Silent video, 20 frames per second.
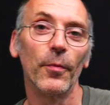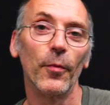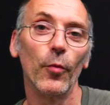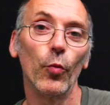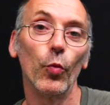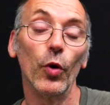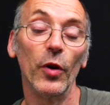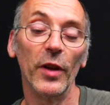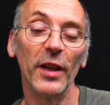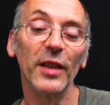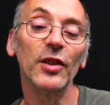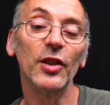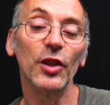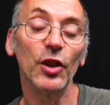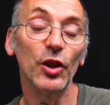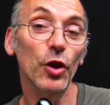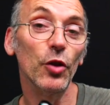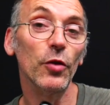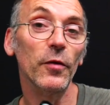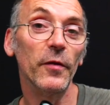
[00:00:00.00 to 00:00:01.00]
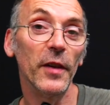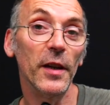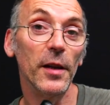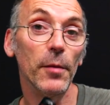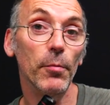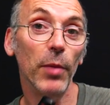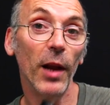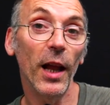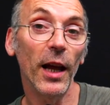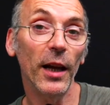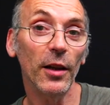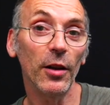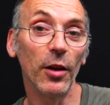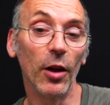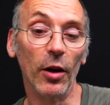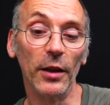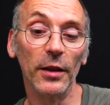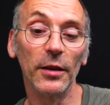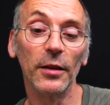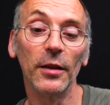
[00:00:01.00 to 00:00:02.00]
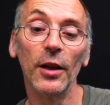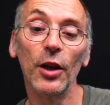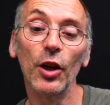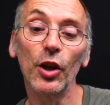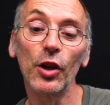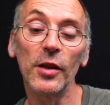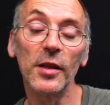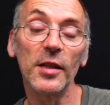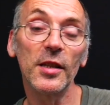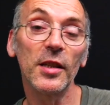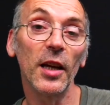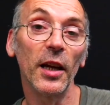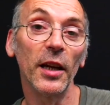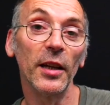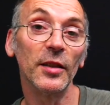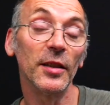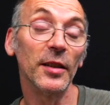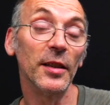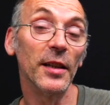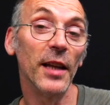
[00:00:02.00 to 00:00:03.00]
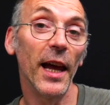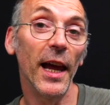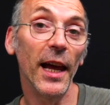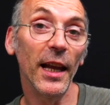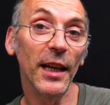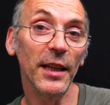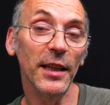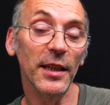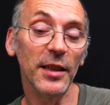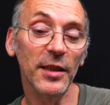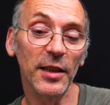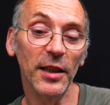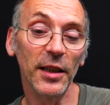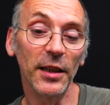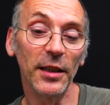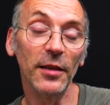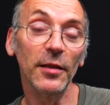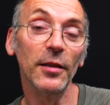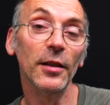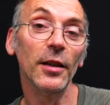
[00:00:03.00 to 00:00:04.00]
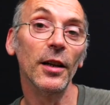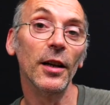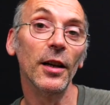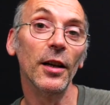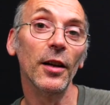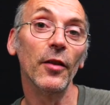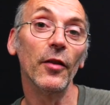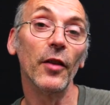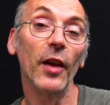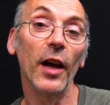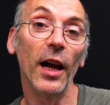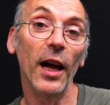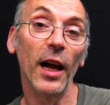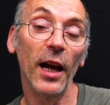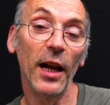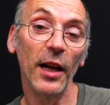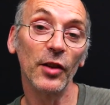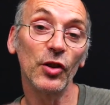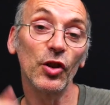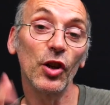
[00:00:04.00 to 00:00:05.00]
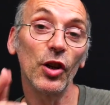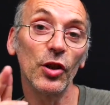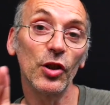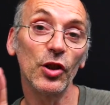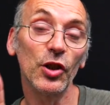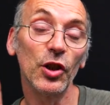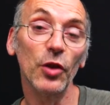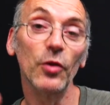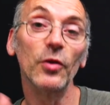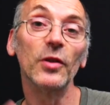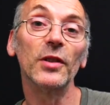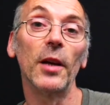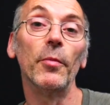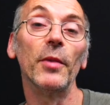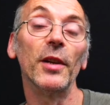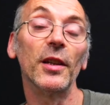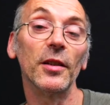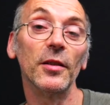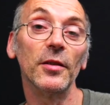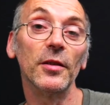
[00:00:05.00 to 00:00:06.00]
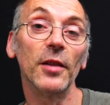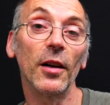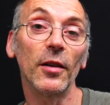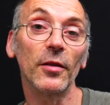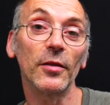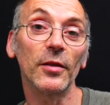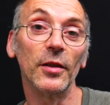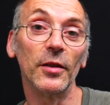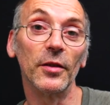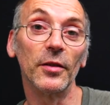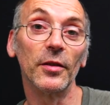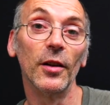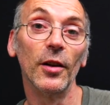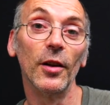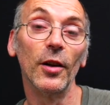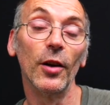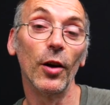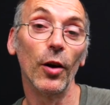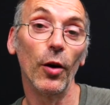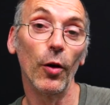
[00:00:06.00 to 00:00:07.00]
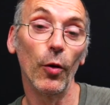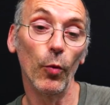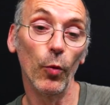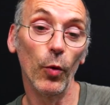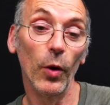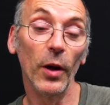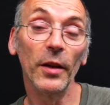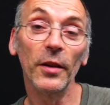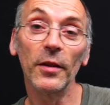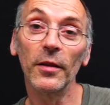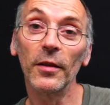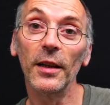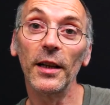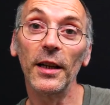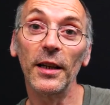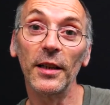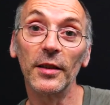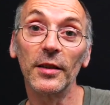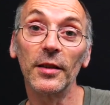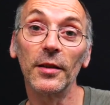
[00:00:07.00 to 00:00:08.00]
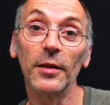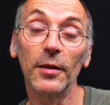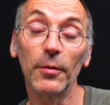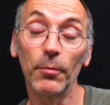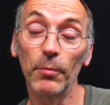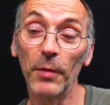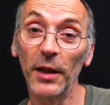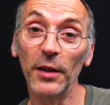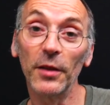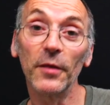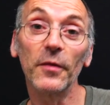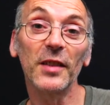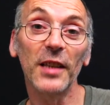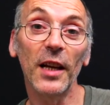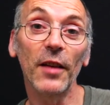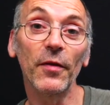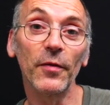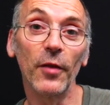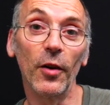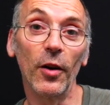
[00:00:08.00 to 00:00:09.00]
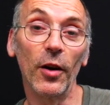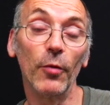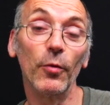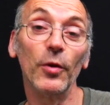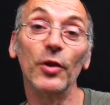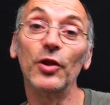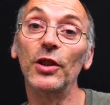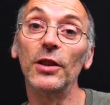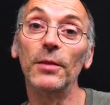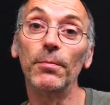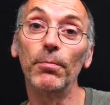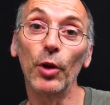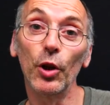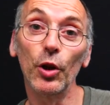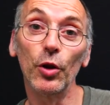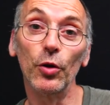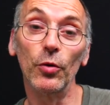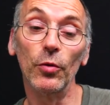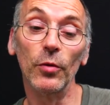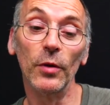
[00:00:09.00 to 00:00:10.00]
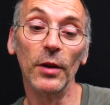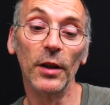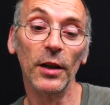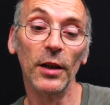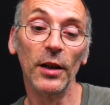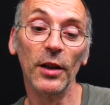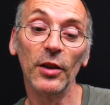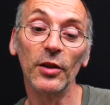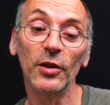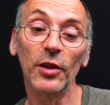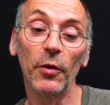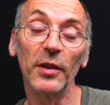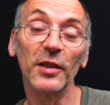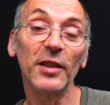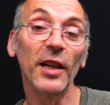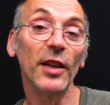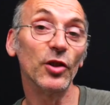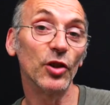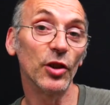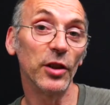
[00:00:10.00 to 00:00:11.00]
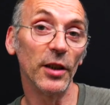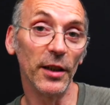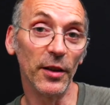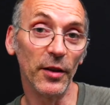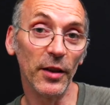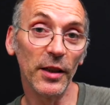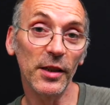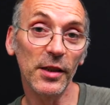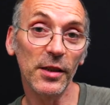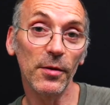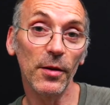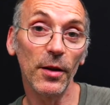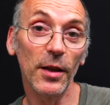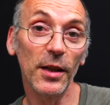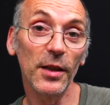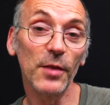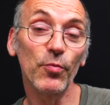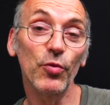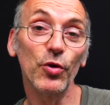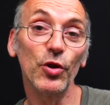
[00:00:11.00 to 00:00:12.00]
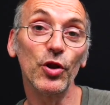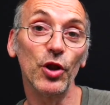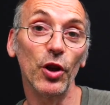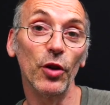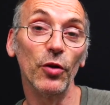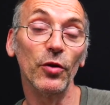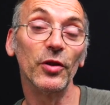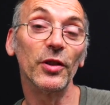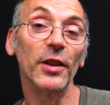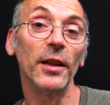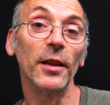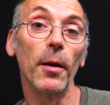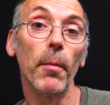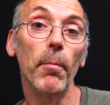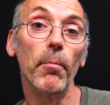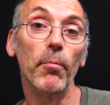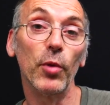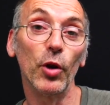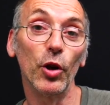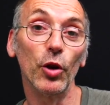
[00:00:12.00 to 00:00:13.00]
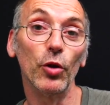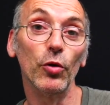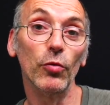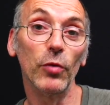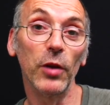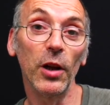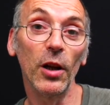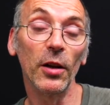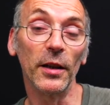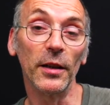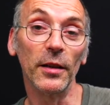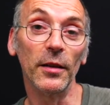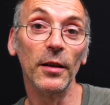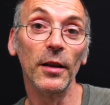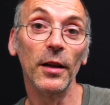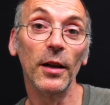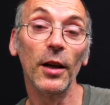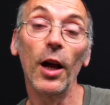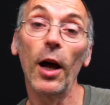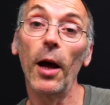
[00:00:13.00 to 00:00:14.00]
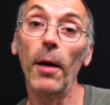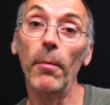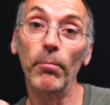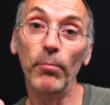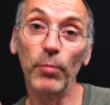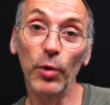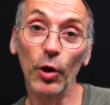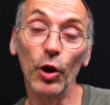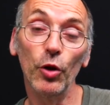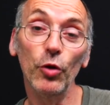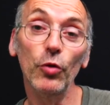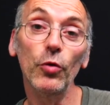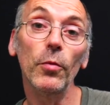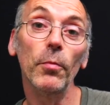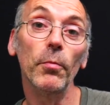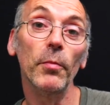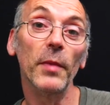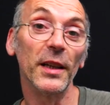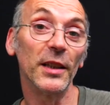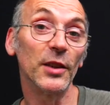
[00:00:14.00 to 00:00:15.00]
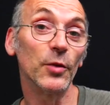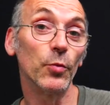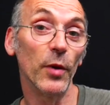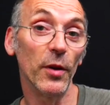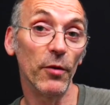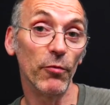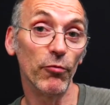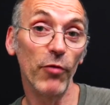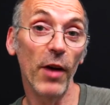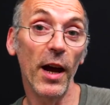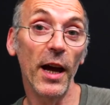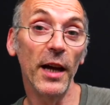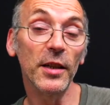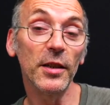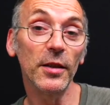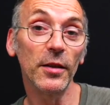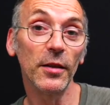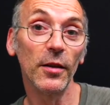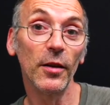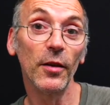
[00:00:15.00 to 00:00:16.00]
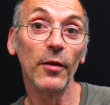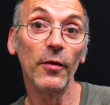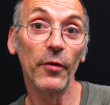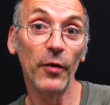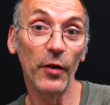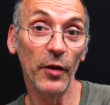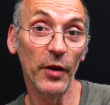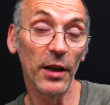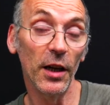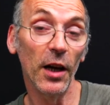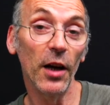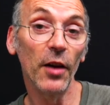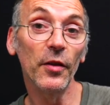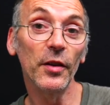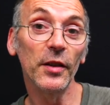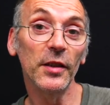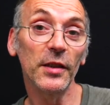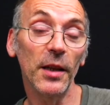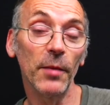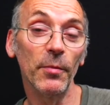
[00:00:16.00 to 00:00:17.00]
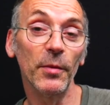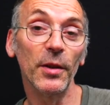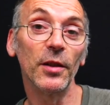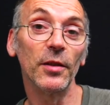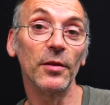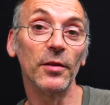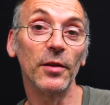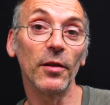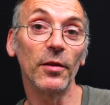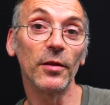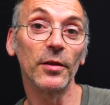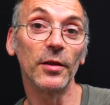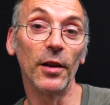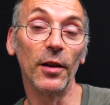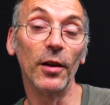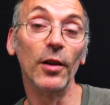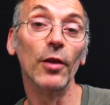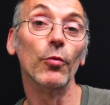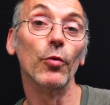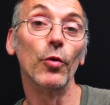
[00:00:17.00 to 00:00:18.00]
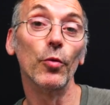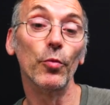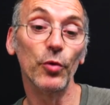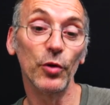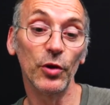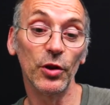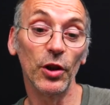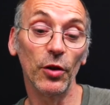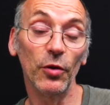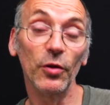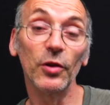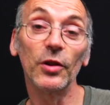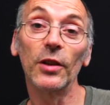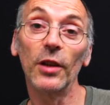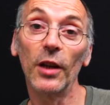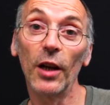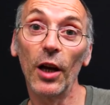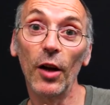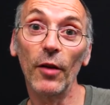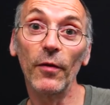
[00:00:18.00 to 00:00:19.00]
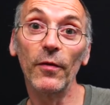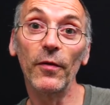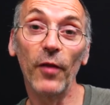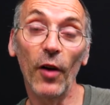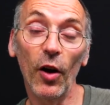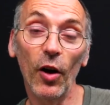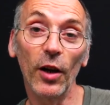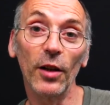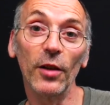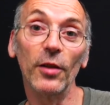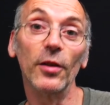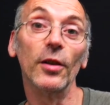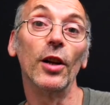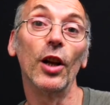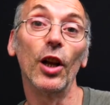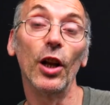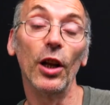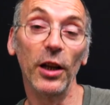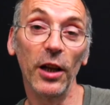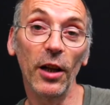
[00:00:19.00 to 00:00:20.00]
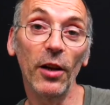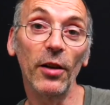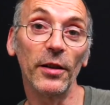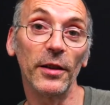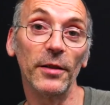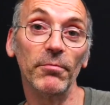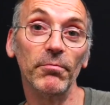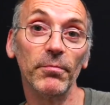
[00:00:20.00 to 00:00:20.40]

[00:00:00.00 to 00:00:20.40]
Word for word: Well, this UV black light contains an LED that has two semiconductors. One is made of sapphire, which is blue. So essentially, this is producing blue light. And blue mixed with red for the other semiconductor will produce a violet light.